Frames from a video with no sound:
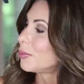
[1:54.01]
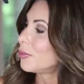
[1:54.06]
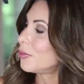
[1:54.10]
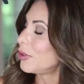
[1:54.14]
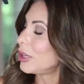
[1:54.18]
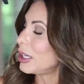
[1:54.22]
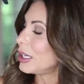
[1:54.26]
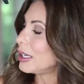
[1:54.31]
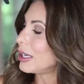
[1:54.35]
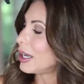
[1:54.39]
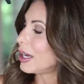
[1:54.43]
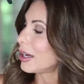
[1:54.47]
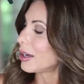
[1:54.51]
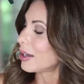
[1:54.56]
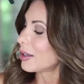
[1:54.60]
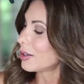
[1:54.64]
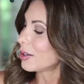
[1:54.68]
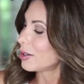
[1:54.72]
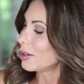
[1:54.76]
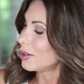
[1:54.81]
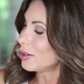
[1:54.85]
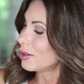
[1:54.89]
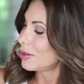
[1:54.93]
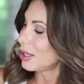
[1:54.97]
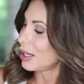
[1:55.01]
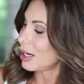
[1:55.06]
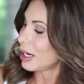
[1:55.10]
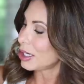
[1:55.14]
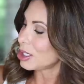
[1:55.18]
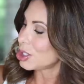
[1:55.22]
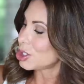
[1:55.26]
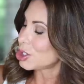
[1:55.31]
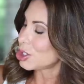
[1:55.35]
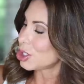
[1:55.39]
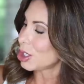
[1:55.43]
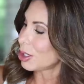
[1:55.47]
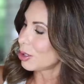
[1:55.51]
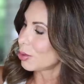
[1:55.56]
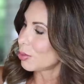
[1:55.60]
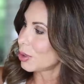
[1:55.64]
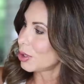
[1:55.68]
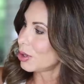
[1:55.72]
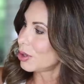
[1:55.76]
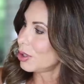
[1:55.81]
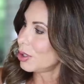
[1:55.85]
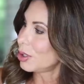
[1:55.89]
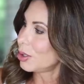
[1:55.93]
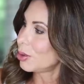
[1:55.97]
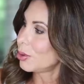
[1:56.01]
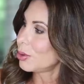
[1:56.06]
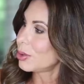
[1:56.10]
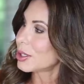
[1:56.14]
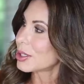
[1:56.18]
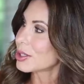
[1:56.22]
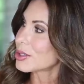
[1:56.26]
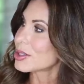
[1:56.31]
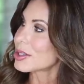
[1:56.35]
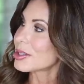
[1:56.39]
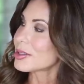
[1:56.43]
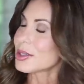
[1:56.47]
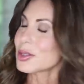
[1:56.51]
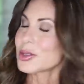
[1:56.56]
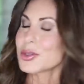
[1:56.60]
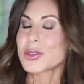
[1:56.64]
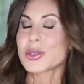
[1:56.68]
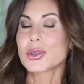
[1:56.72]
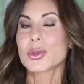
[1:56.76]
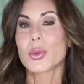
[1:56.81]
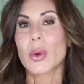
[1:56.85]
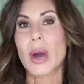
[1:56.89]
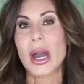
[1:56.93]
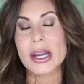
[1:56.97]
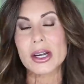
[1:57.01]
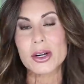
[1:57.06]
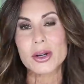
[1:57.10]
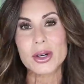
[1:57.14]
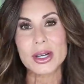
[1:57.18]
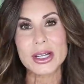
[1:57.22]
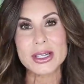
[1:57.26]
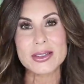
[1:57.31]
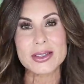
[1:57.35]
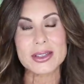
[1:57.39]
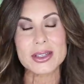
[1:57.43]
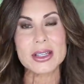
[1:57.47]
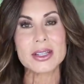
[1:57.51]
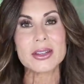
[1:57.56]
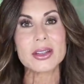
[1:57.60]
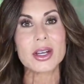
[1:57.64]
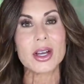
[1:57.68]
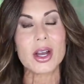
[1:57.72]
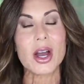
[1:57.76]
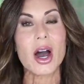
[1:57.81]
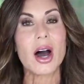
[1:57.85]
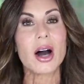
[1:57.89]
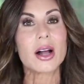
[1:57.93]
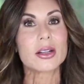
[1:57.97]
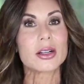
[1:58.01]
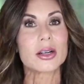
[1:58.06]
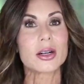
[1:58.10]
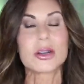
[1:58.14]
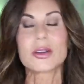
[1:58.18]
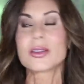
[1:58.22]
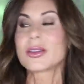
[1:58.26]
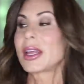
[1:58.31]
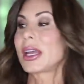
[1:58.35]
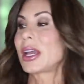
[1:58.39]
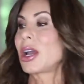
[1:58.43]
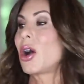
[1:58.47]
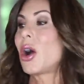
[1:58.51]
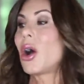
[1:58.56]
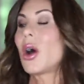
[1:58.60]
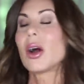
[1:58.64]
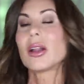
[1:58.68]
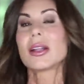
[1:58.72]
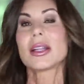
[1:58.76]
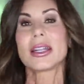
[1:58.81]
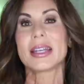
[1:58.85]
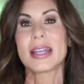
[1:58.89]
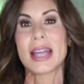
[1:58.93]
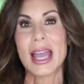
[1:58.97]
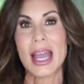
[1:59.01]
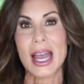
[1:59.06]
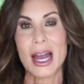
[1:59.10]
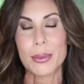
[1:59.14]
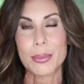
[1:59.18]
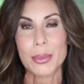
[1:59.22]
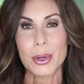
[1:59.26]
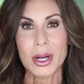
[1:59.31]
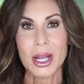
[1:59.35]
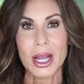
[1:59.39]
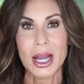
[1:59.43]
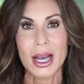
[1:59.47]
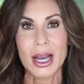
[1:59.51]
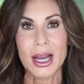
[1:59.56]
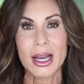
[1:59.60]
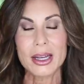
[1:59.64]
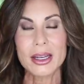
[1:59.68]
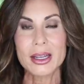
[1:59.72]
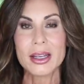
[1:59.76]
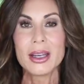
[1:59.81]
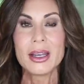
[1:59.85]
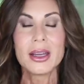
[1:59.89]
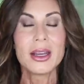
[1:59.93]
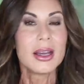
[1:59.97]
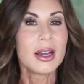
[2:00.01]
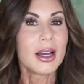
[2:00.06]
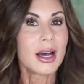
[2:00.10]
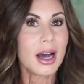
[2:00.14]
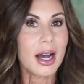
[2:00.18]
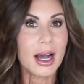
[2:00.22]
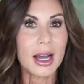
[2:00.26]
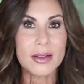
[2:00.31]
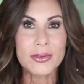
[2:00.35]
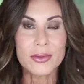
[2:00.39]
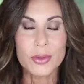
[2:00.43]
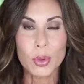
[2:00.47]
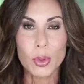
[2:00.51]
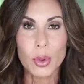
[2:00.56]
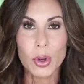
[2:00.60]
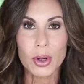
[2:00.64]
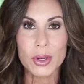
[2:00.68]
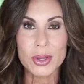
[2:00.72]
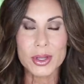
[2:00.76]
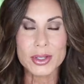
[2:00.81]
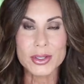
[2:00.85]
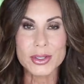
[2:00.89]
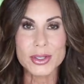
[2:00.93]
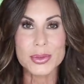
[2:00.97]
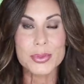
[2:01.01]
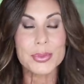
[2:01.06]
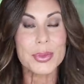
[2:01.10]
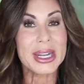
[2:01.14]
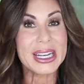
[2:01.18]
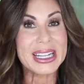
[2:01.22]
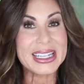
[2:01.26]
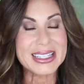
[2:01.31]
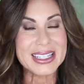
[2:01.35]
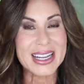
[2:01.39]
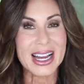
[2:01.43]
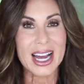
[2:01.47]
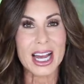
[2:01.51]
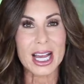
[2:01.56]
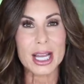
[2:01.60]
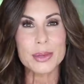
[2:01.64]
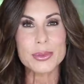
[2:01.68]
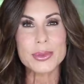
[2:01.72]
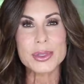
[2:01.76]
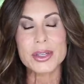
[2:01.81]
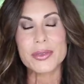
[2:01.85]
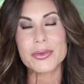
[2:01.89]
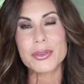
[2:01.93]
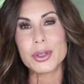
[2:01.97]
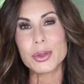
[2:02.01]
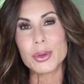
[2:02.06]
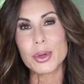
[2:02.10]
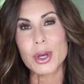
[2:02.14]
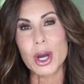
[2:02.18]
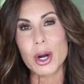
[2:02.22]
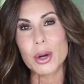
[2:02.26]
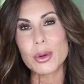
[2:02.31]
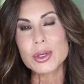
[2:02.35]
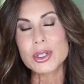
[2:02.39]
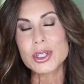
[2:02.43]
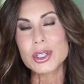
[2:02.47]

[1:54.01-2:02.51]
v-neck that I shared with you. This is a sweater. It's in the color, they call it apricot. I've worn this many times. If you go